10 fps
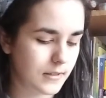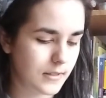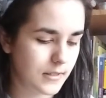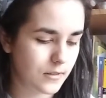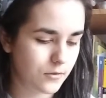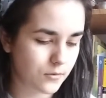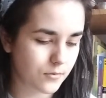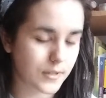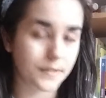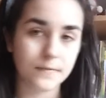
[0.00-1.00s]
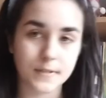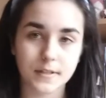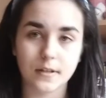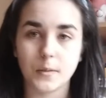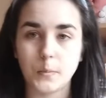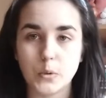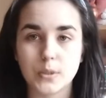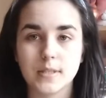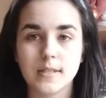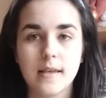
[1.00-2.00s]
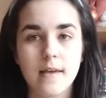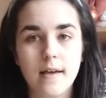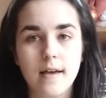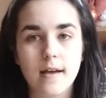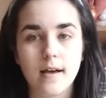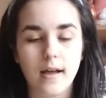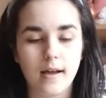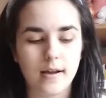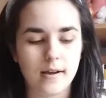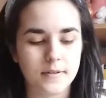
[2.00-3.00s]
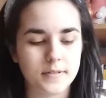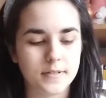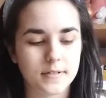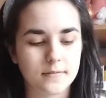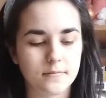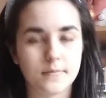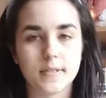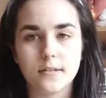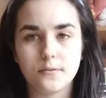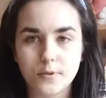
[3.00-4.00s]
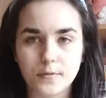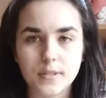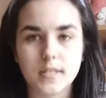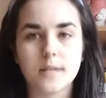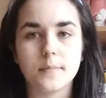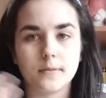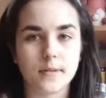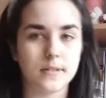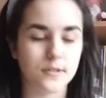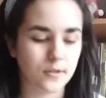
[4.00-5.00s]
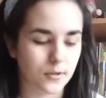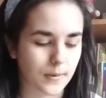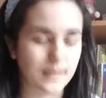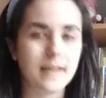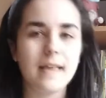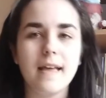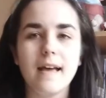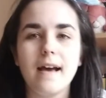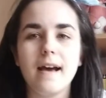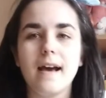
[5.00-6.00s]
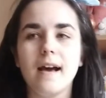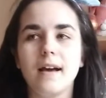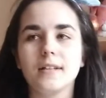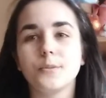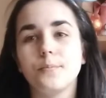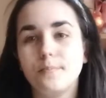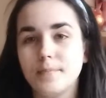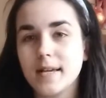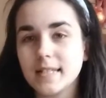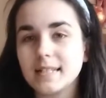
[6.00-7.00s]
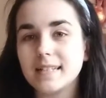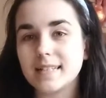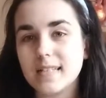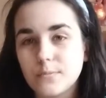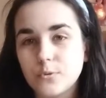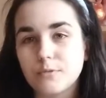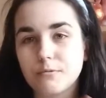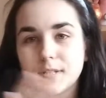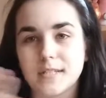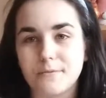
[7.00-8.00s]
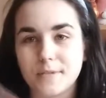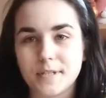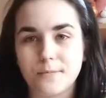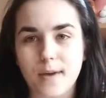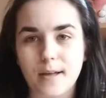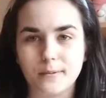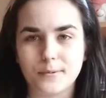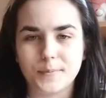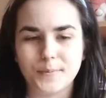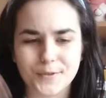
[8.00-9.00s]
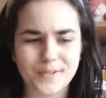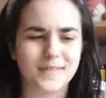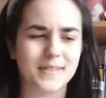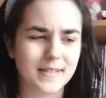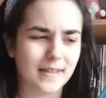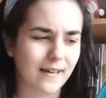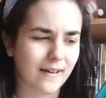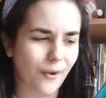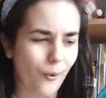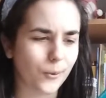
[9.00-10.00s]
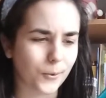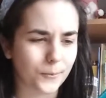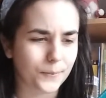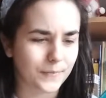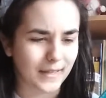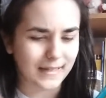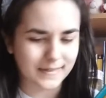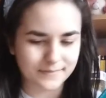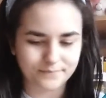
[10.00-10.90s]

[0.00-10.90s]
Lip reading: these 2 as the physical books and then reread them and read the 3rd one. So basically that book was the reason why I was pushing this whole like